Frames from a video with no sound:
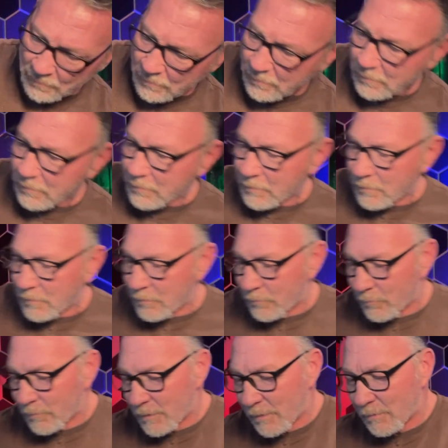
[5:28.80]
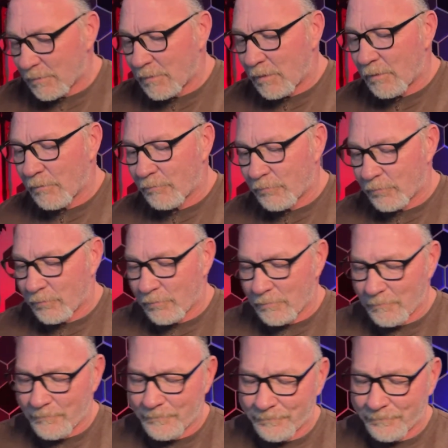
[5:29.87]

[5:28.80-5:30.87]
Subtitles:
So we're getting closer.